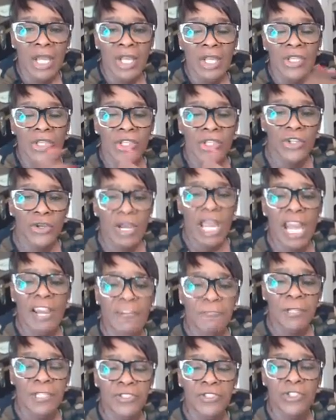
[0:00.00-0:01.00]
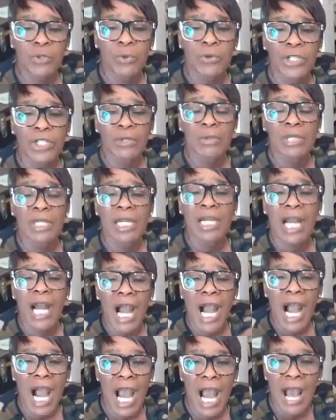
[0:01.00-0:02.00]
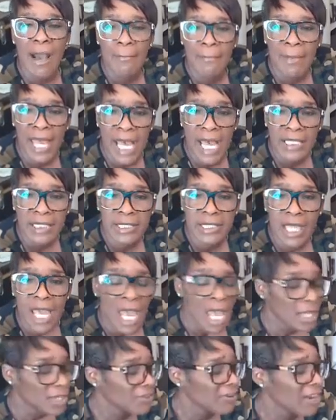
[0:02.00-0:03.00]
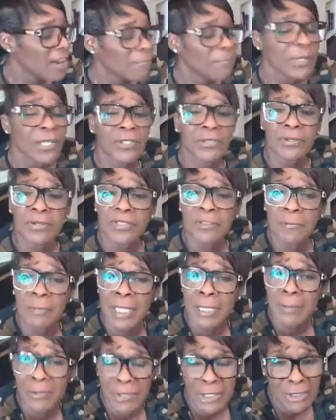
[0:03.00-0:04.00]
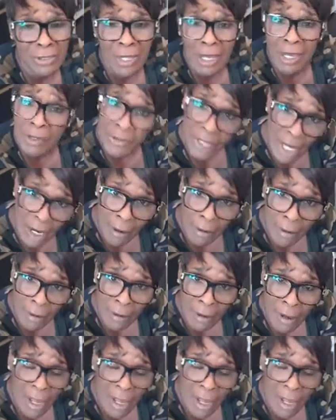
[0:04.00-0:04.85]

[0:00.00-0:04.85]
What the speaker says: You have pictures where you look a hot mess. You have pictures of people you don't know.